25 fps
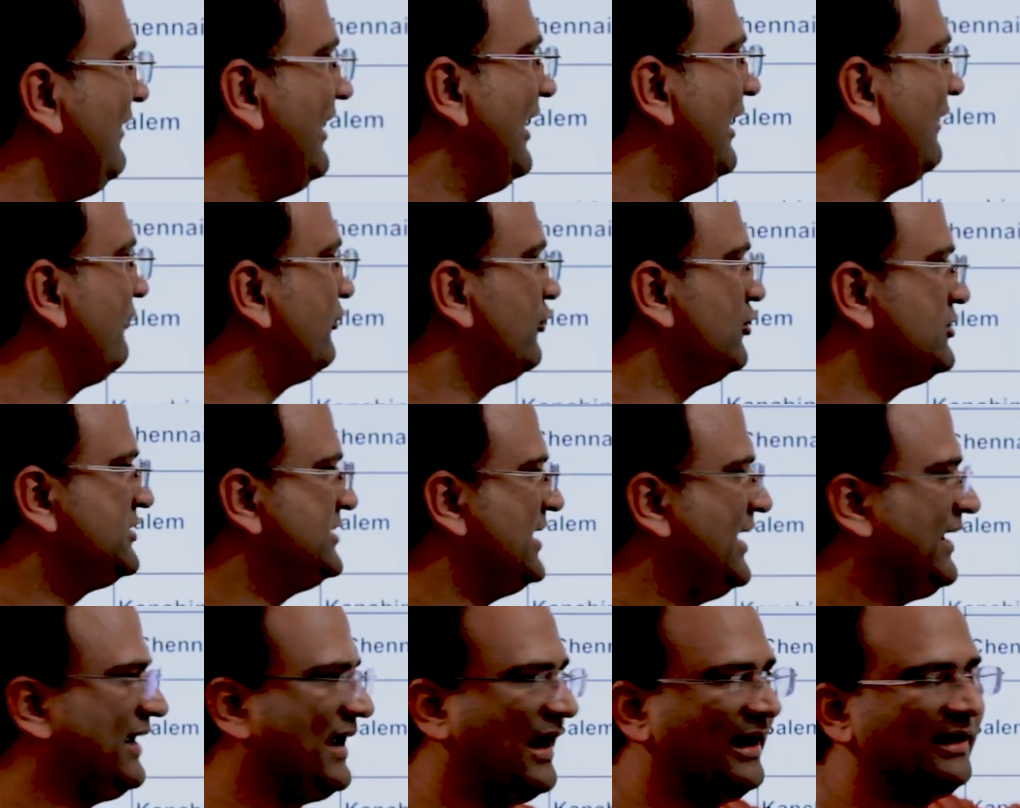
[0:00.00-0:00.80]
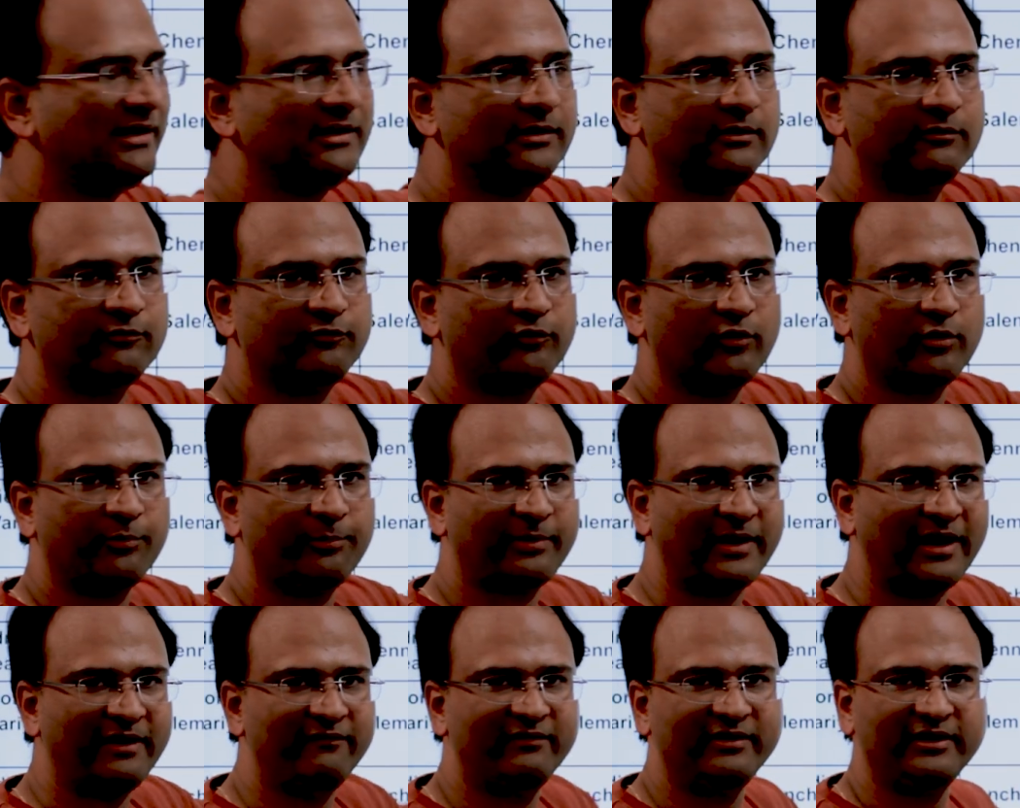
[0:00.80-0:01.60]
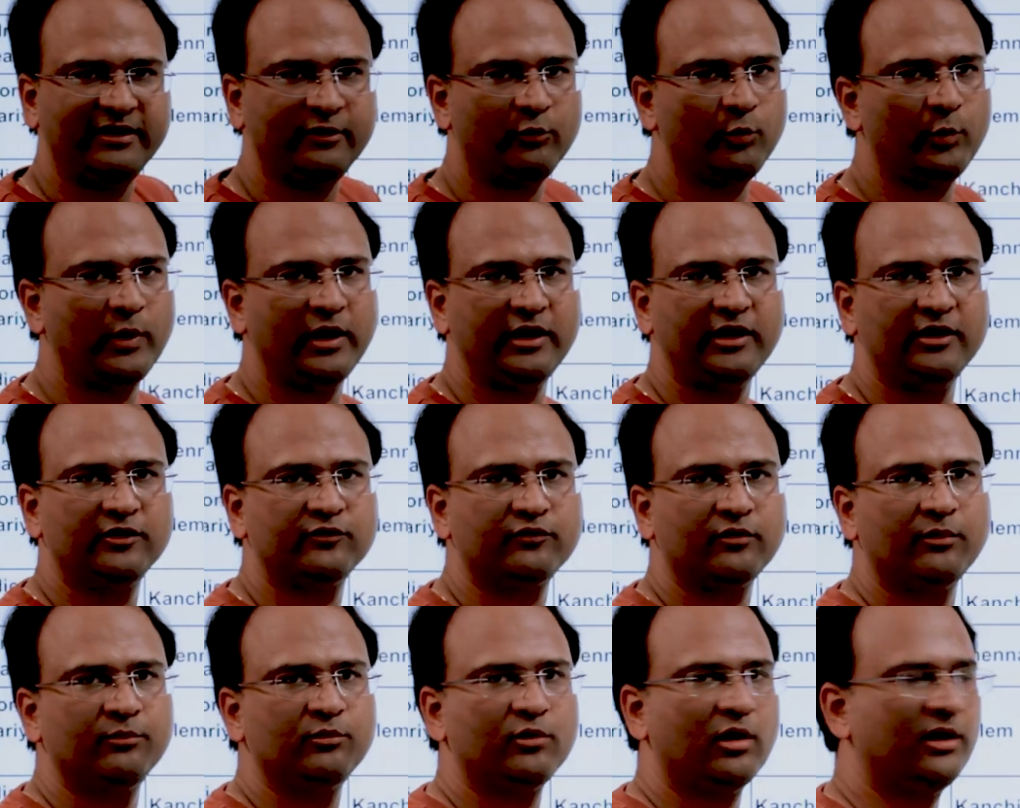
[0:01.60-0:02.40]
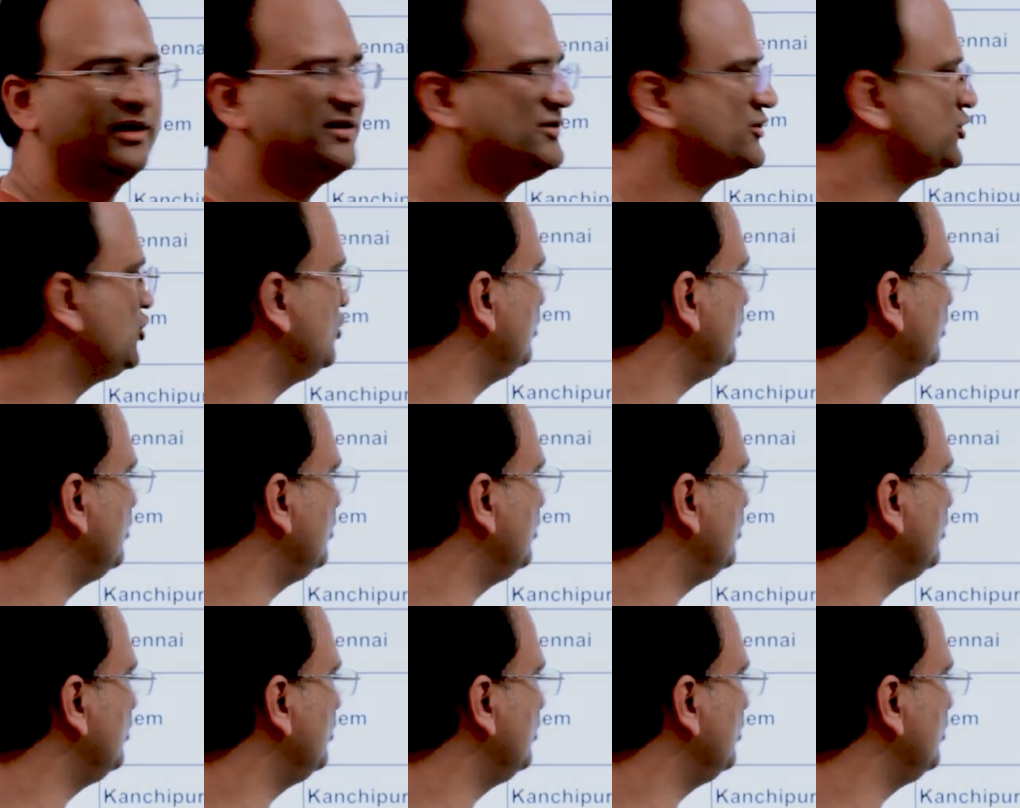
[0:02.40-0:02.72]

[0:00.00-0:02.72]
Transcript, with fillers: we have to check and for private it varies from college